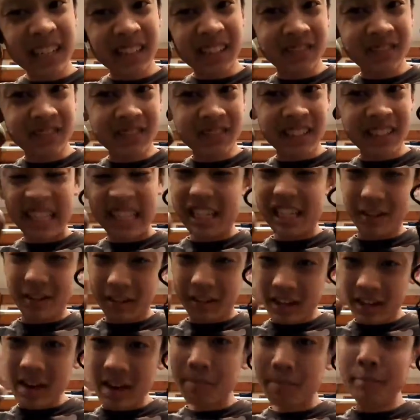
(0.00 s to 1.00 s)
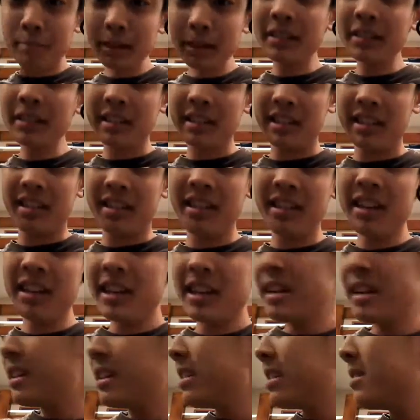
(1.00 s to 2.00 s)
so they're not bulky,
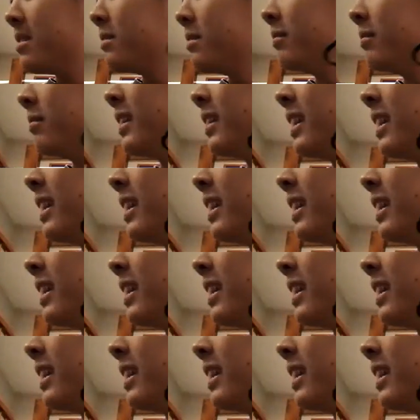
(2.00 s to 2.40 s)
meaning that